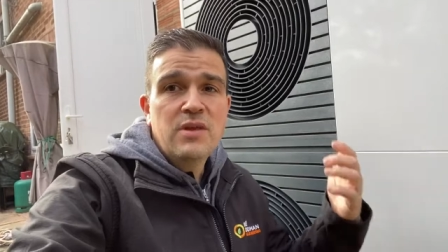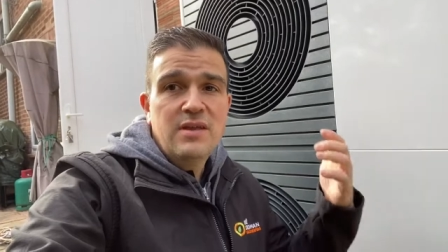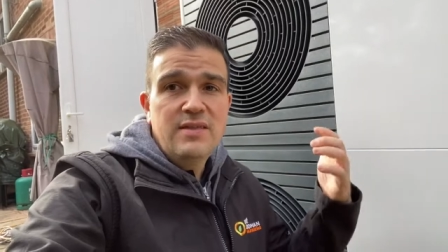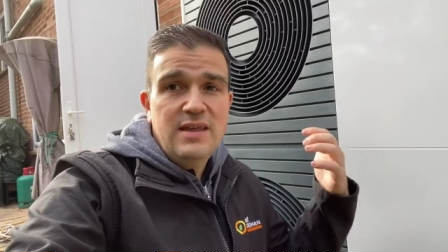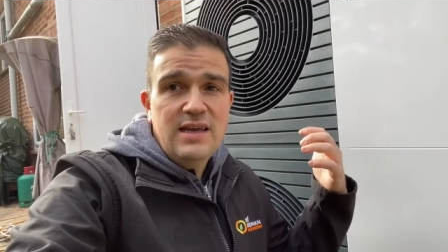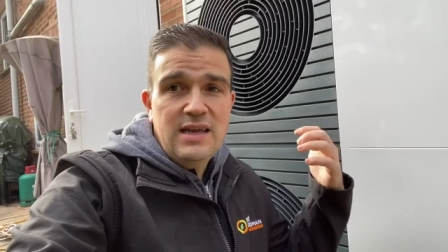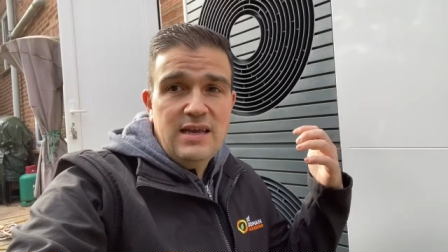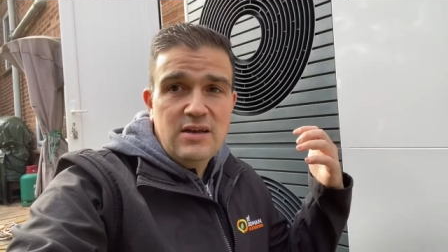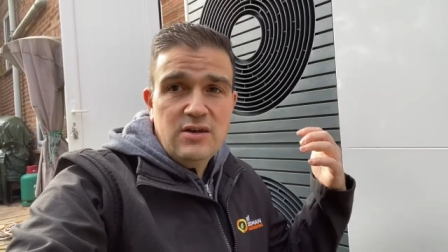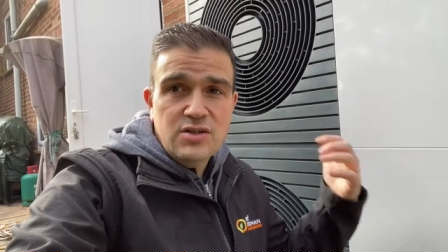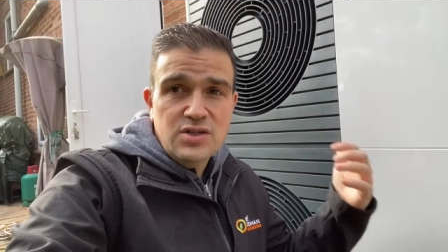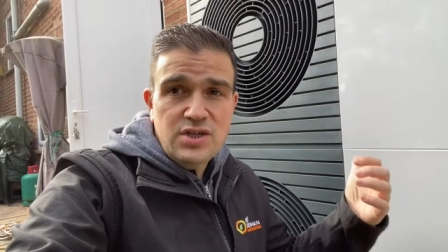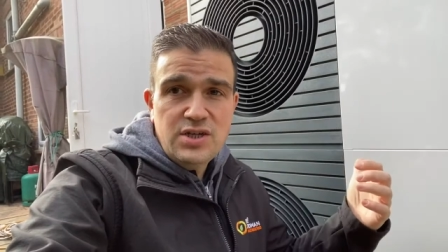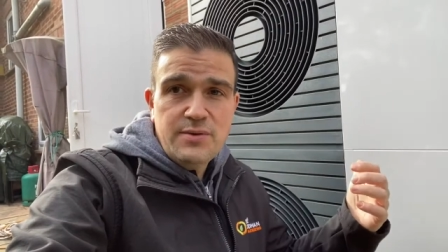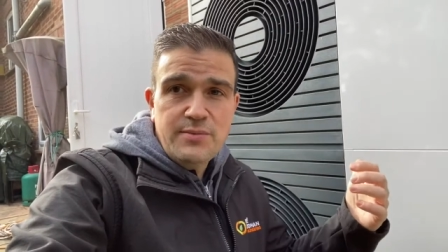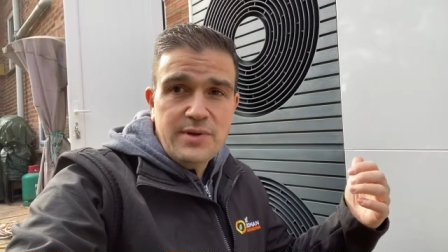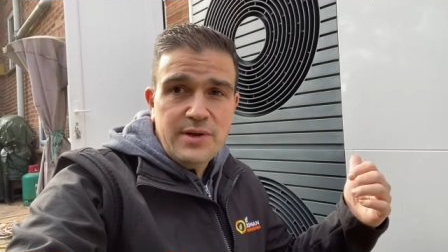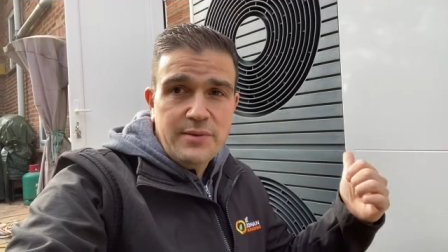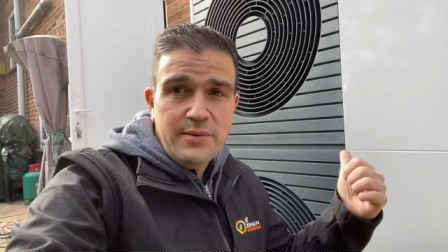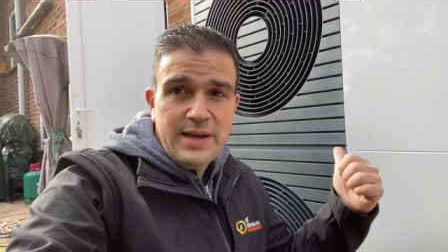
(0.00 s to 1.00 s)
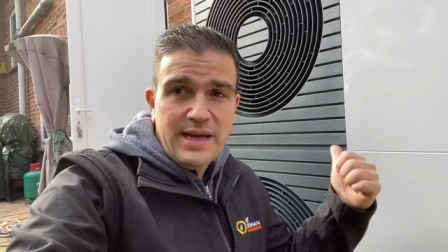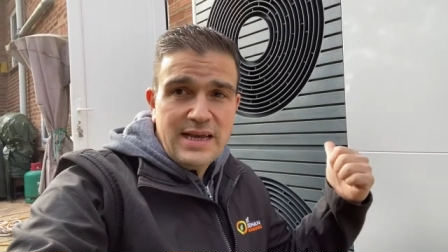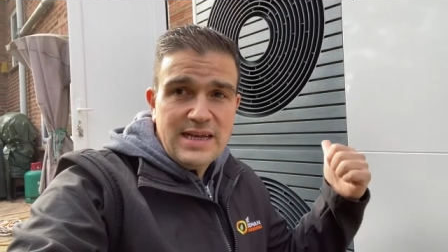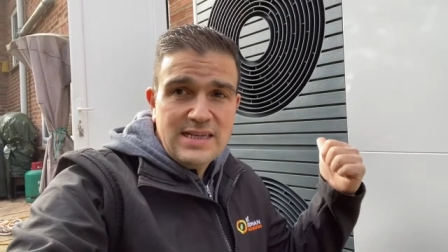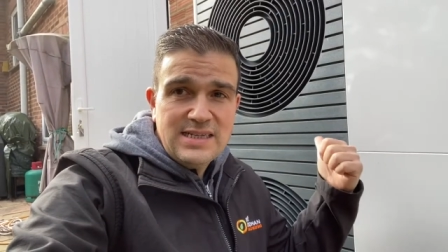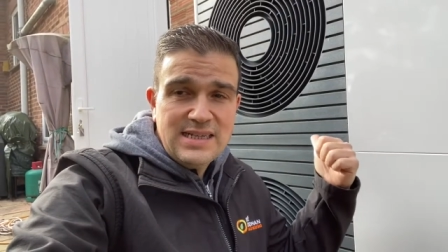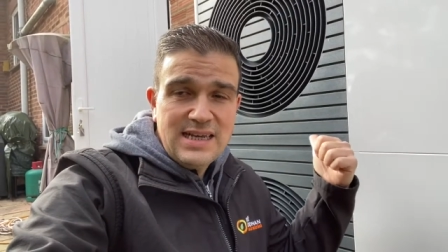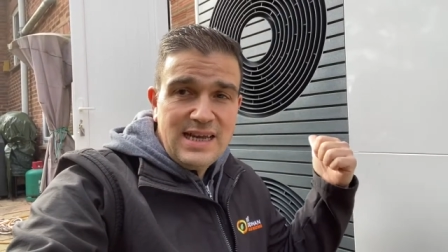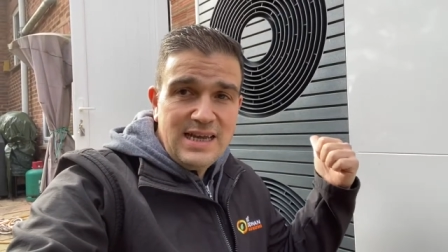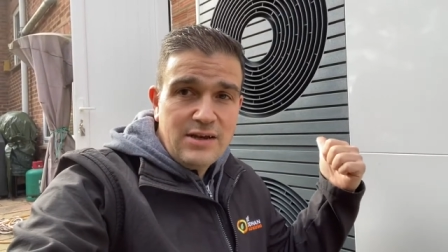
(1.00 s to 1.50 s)
the consumer unit
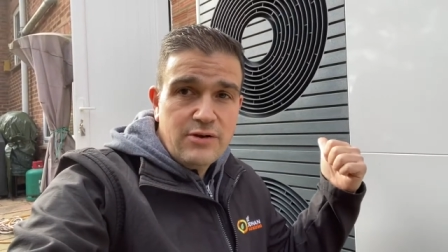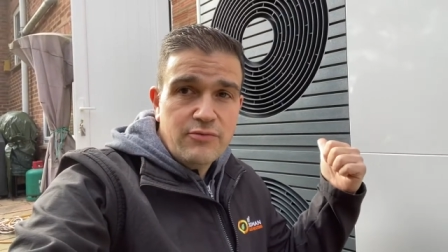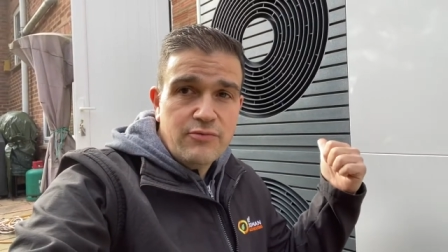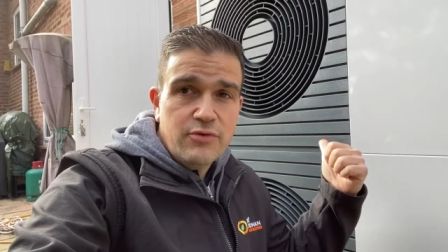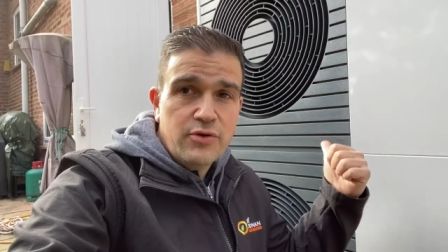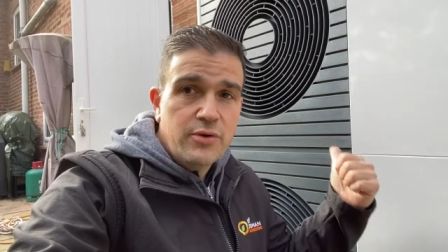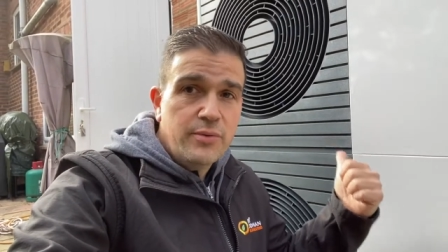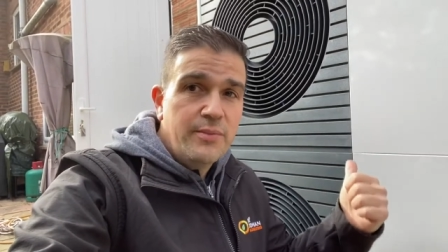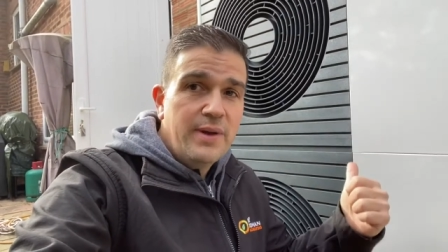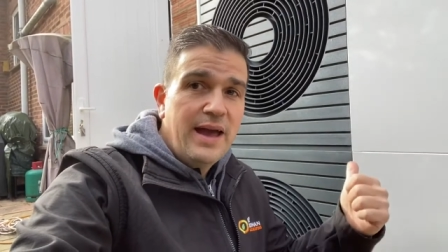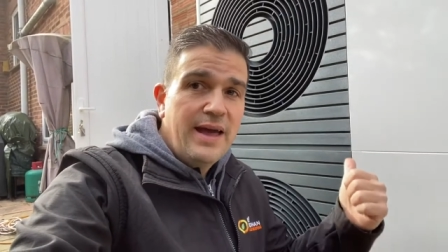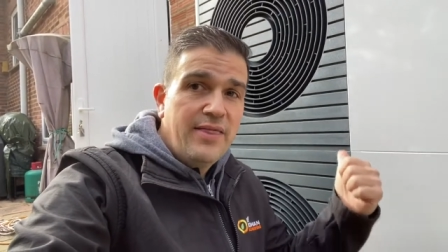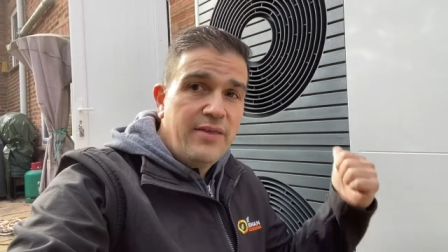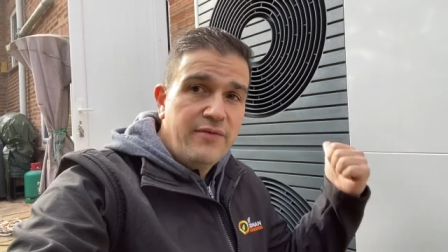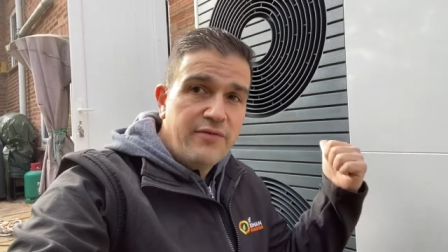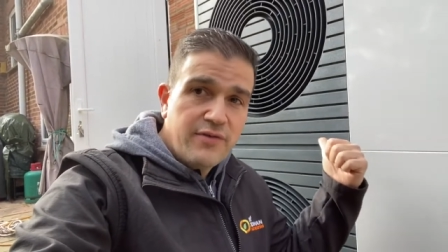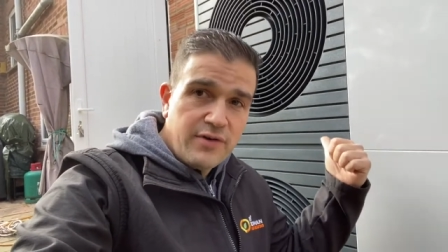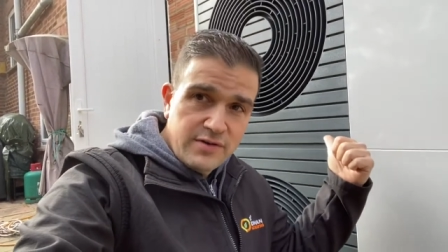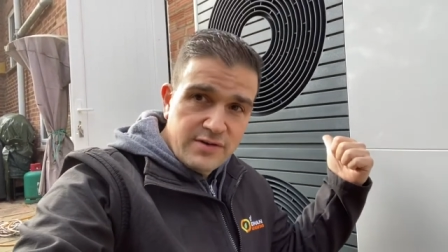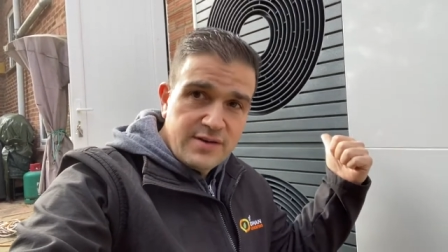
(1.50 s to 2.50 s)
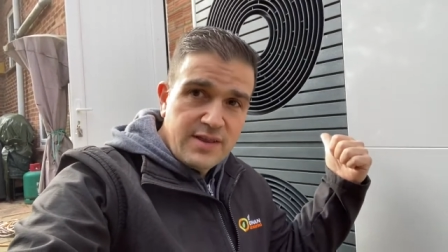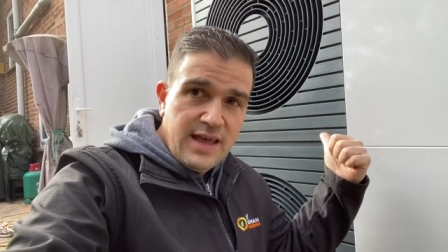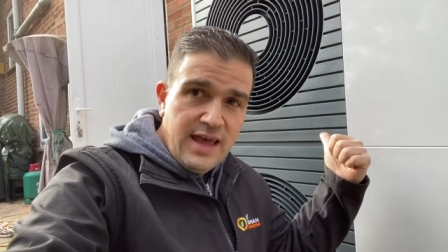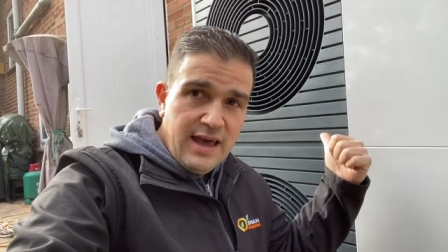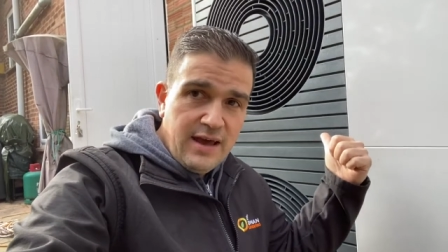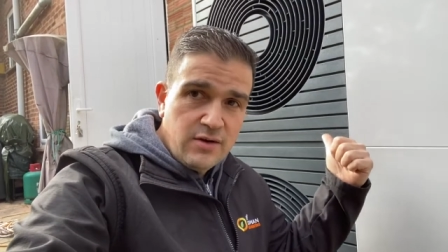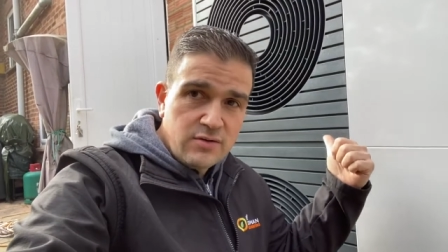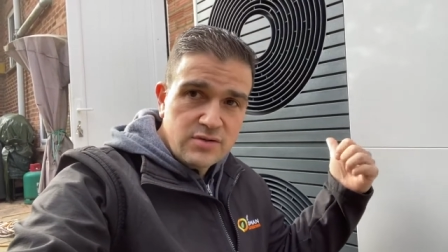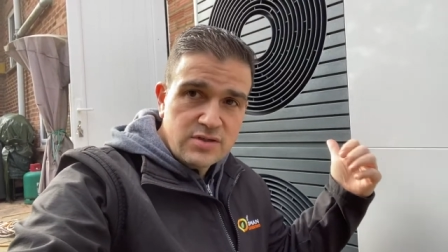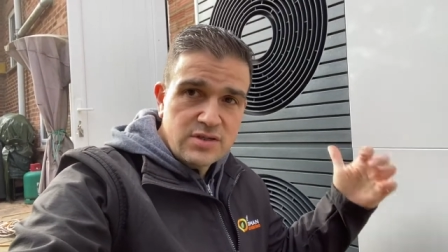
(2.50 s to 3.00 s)
is in a room at the front of the
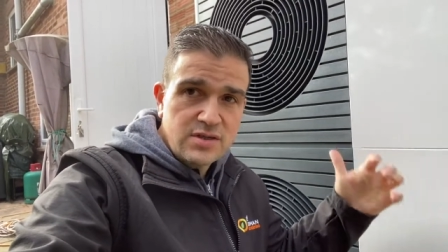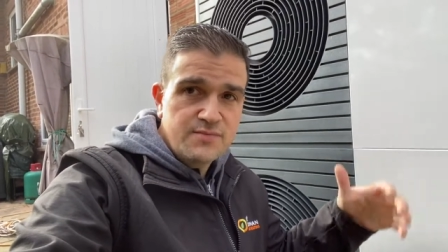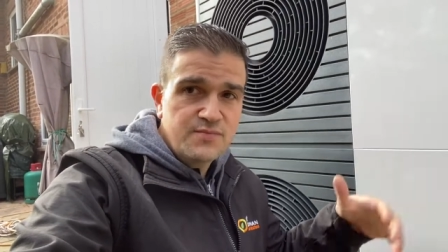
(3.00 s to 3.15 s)
house